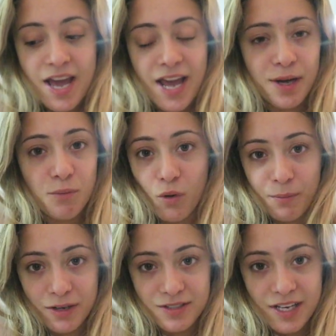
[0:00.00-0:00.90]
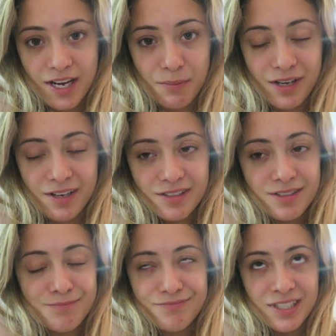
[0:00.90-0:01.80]
and more about skating
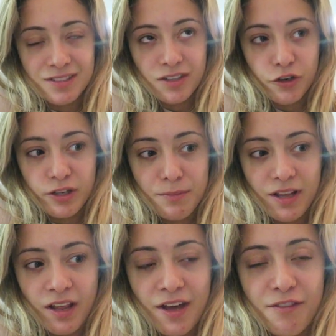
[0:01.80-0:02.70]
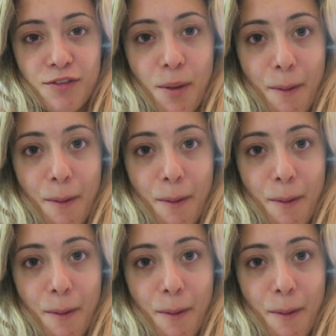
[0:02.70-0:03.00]
because it's literally my life.